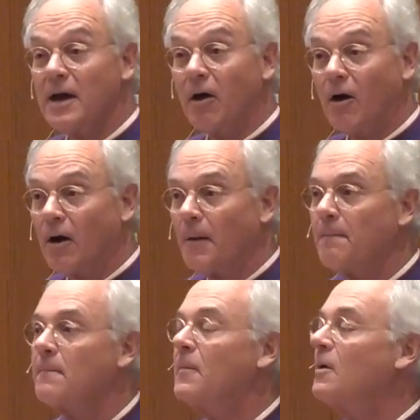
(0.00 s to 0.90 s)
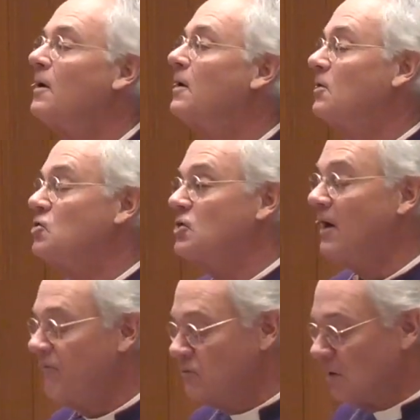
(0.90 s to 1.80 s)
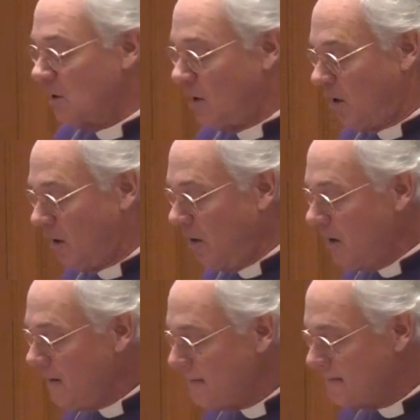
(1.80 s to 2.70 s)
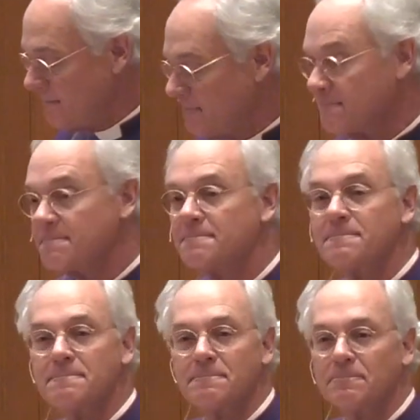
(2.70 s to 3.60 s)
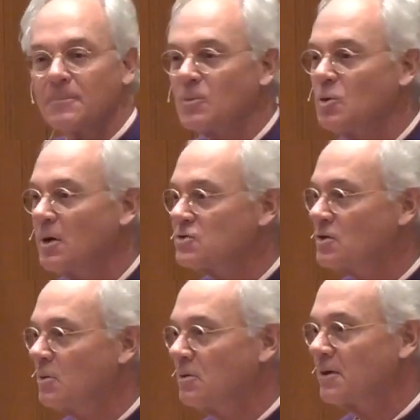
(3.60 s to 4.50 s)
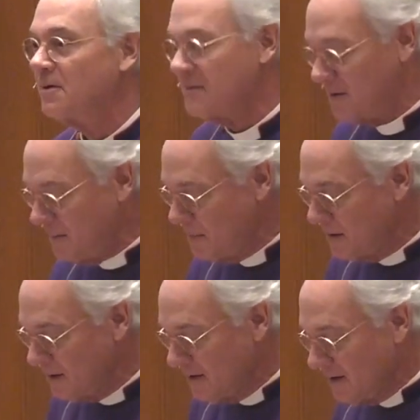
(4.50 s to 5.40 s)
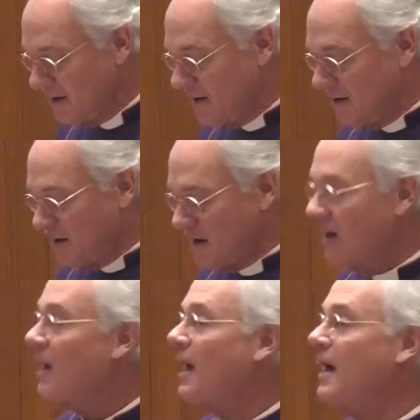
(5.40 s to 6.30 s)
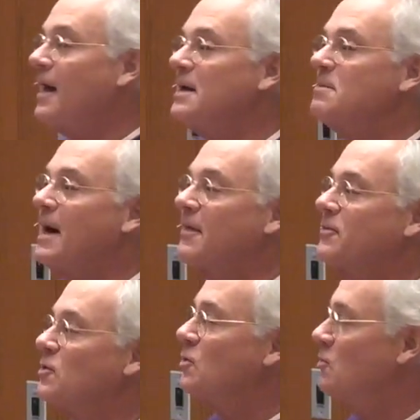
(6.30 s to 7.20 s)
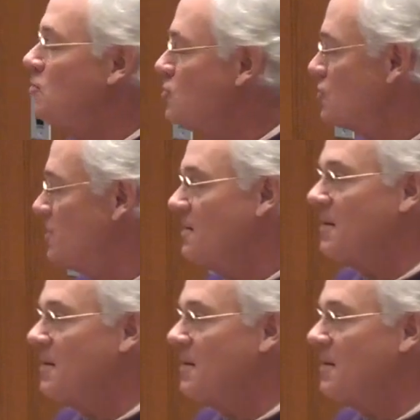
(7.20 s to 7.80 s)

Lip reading: are Jeff DeLong, who I saw earlier there, Ann Matthews,